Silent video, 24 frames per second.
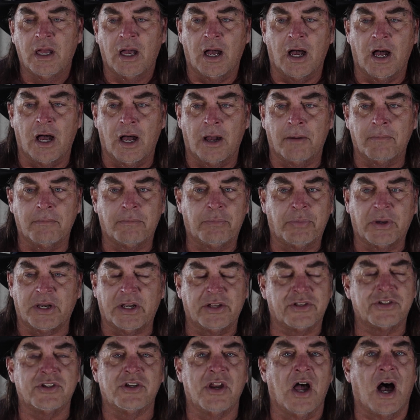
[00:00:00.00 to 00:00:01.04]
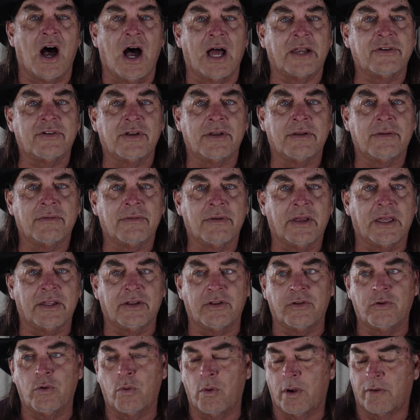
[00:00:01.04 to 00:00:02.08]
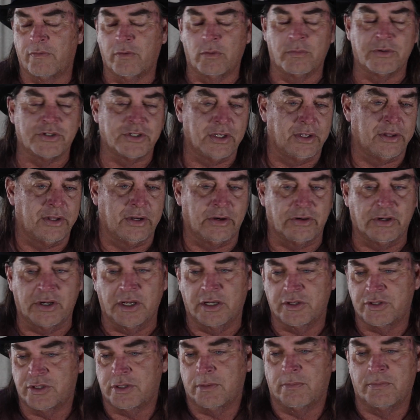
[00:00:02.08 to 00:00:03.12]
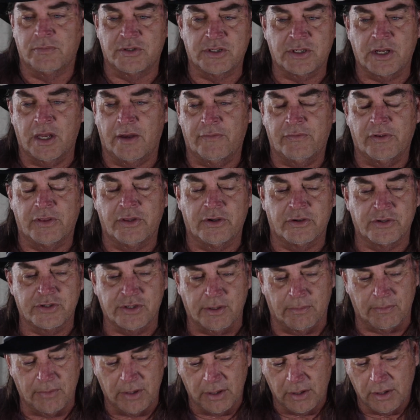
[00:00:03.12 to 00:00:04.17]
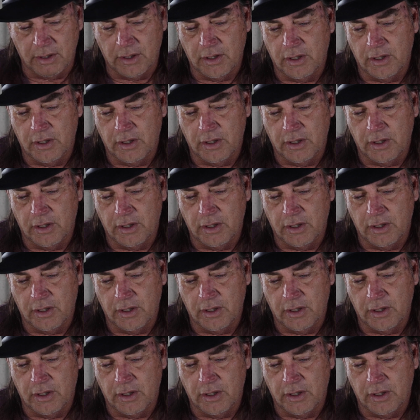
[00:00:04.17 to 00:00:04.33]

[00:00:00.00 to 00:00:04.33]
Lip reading: But it's not. And whoever was in there dug some stuff, and there's some